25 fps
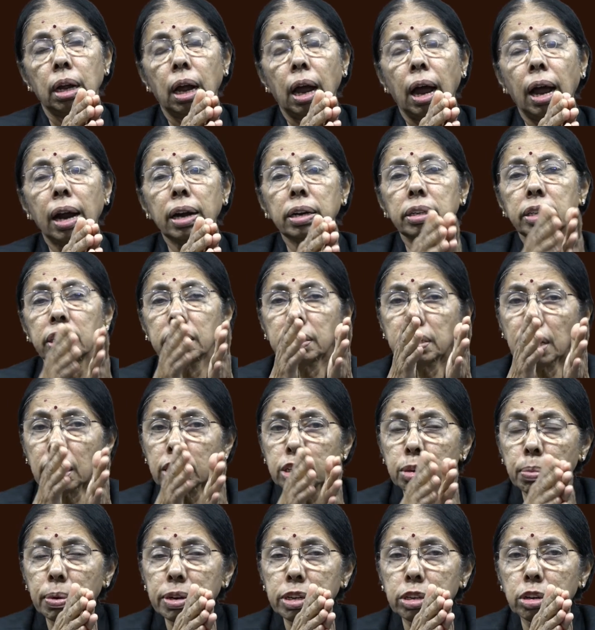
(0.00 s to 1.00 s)
And this has
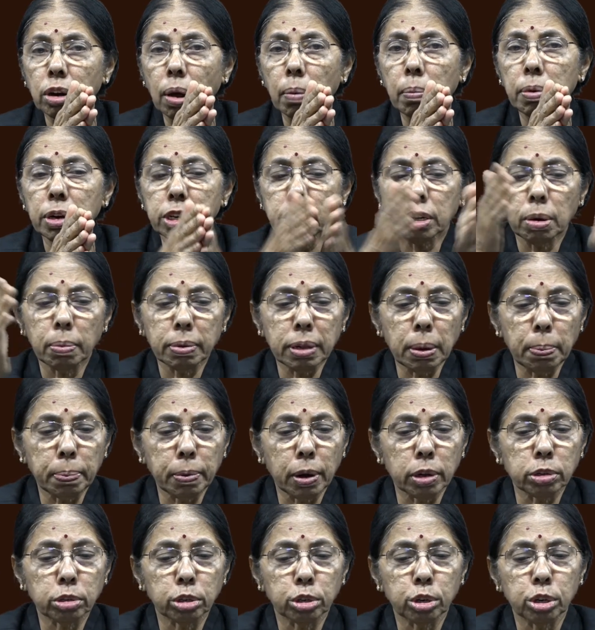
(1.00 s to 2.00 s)
to be established with the
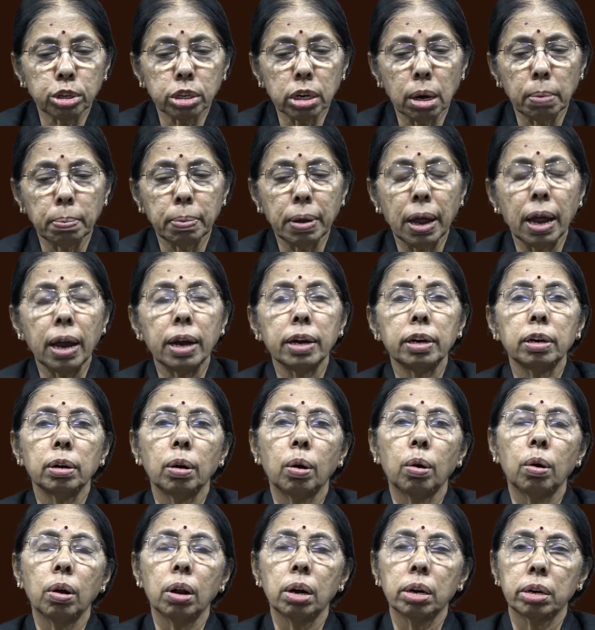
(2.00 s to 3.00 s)
prosecution beyond
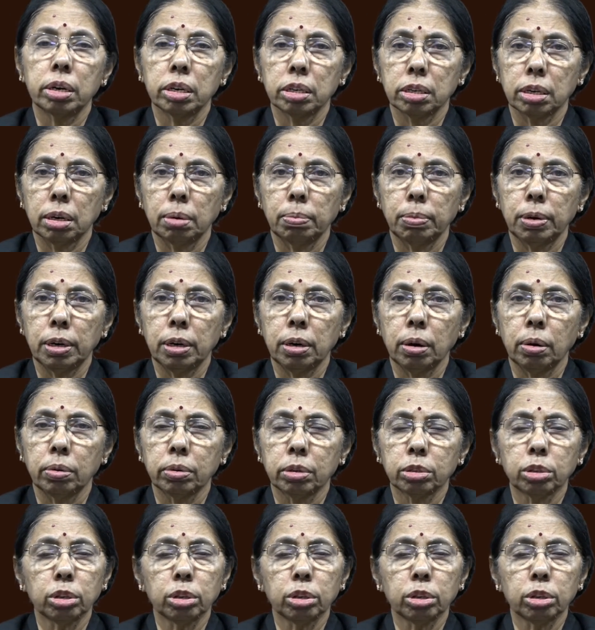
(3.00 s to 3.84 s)
all reasonable doubt.